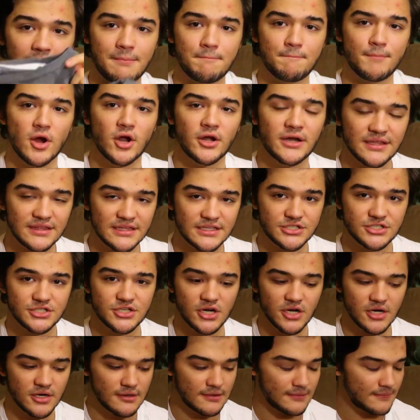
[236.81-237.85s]
I'm burning this
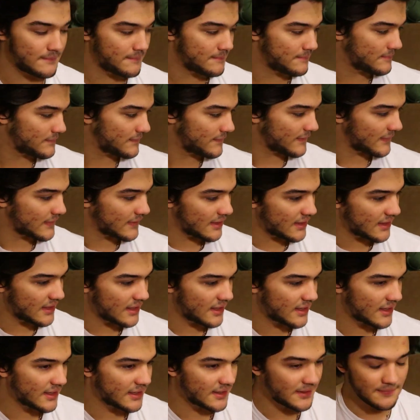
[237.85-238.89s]
shirt.
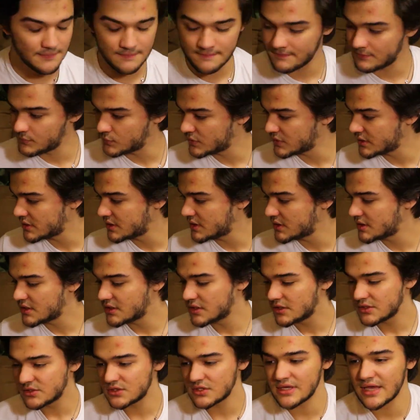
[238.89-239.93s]

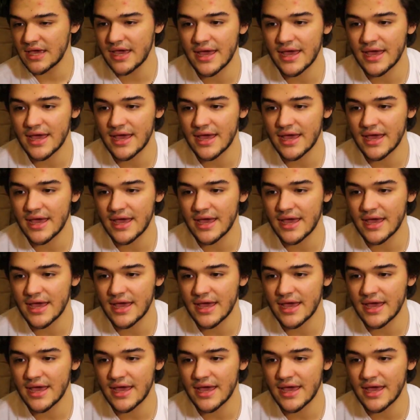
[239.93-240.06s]
So